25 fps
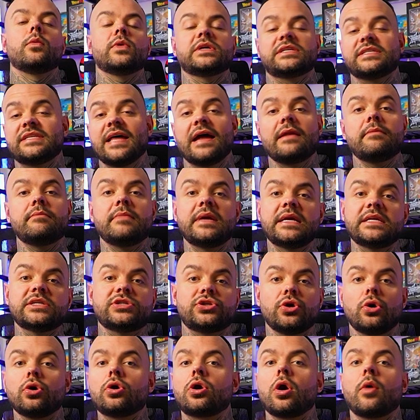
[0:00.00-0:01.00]
which then
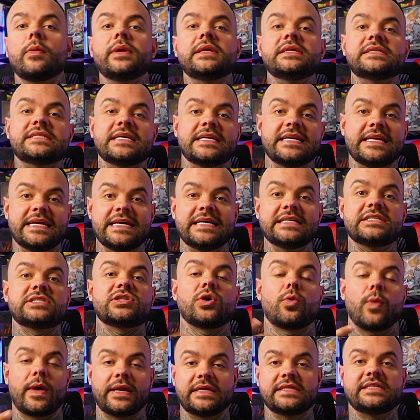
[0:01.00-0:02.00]
means you're going to need
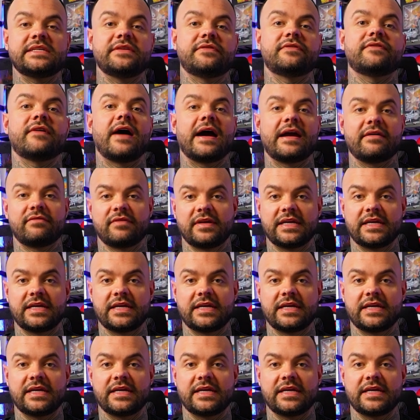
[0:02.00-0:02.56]
25